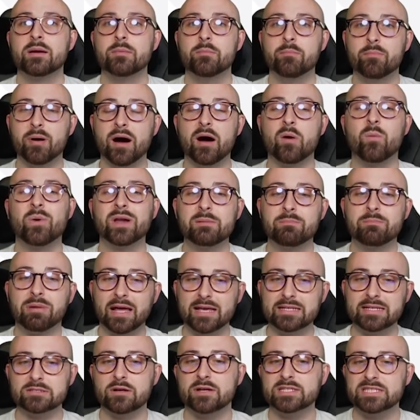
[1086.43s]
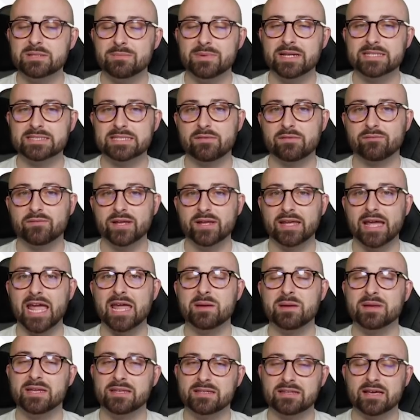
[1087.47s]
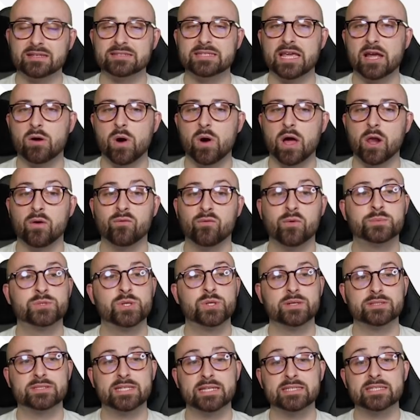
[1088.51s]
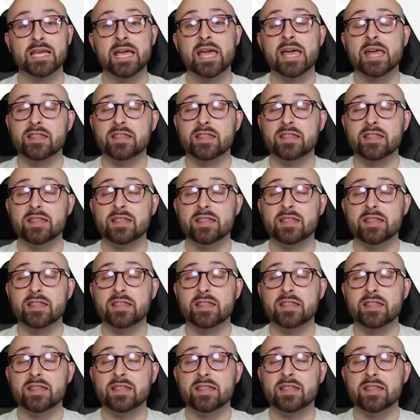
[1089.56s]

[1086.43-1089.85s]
But when he plays 90 minutes every game and he does get quite a lot of opportunities,